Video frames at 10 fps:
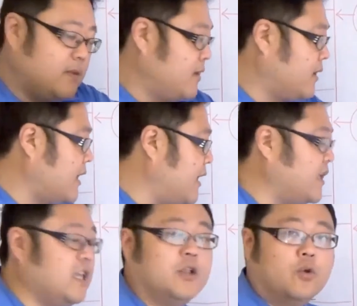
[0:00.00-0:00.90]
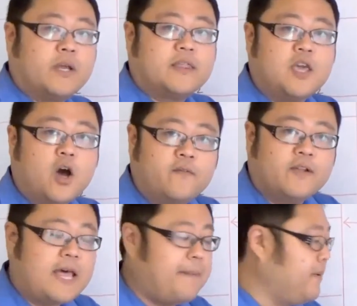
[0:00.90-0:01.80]
okay, and you look at the
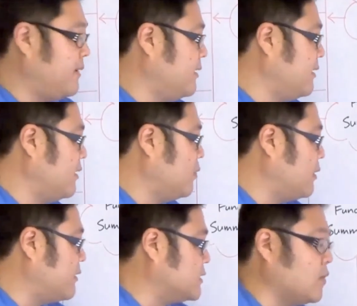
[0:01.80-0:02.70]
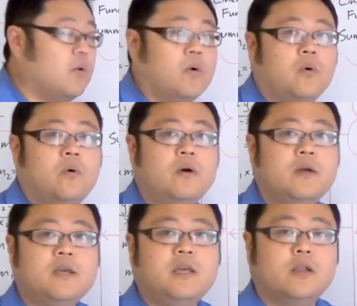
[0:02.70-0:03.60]
overlap, whereas or,
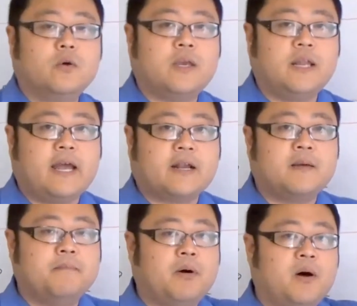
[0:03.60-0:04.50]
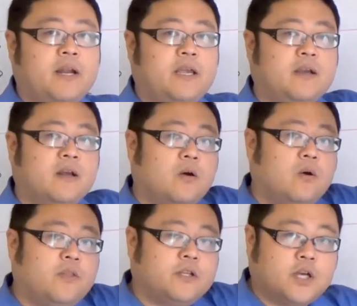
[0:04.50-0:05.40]
you're looking at combining
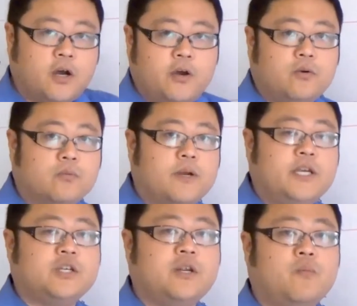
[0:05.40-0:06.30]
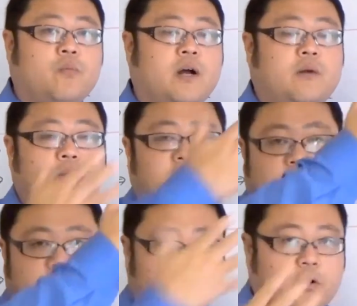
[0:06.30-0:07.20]
the total region in one with
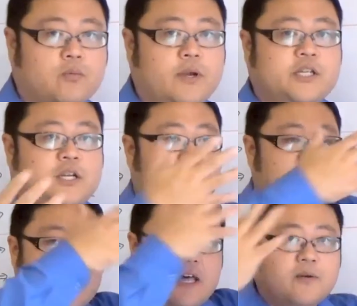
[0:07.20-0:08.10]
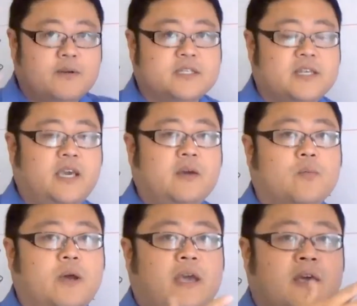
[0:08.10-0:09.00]
the total region in the other and
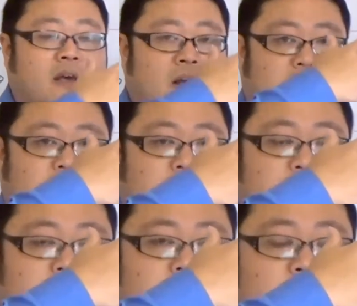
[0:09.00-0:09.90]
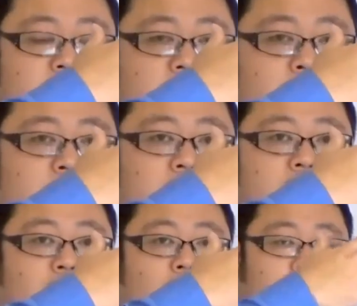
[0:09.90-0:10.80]
seeing where
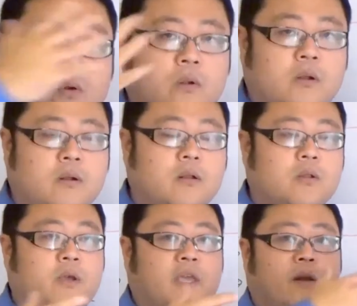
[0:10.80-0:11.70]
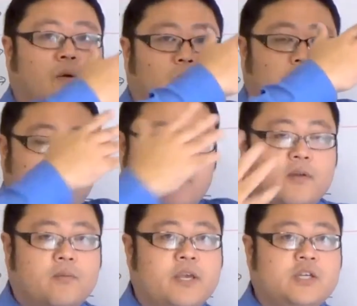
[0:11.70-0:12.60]
we're all looking at all of
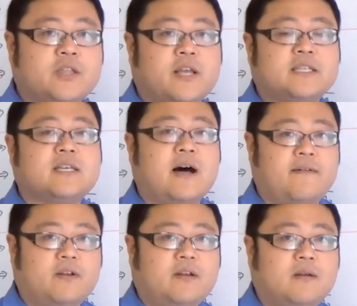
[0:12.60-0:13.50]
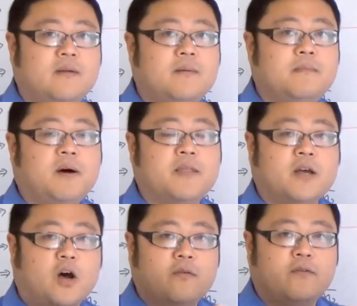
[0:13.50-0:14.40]
the region that's covered by
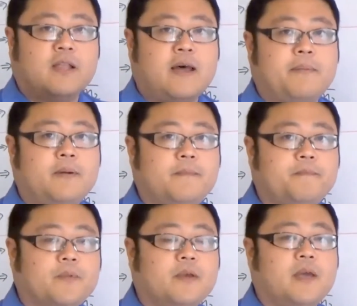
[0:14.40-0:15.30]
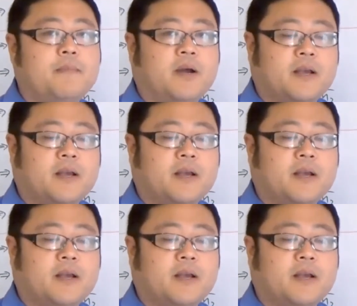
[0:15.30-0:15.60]
the overlap, okay, by